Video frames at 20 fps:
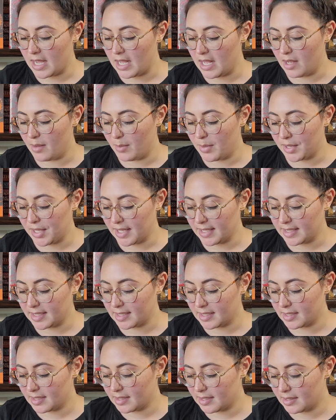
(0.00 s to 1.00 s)
uh, but
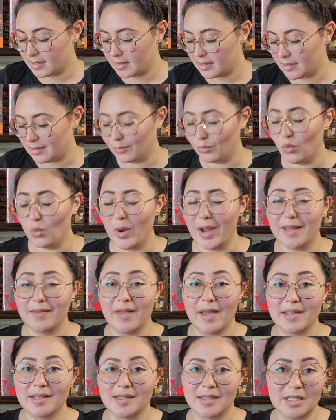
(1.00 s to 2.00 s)
that's way
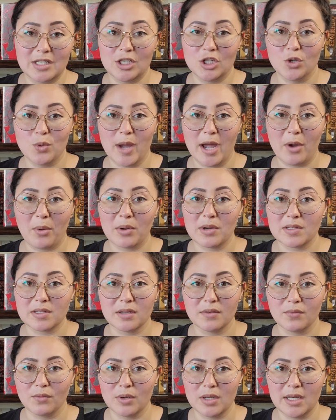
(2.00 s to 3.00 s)
less than two
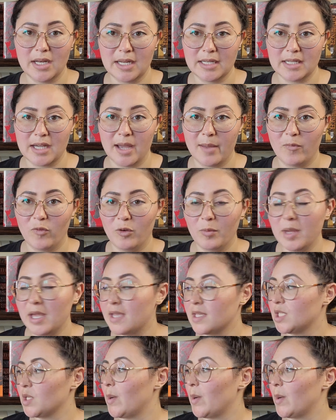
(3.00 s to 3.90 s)
hours of reading time for me,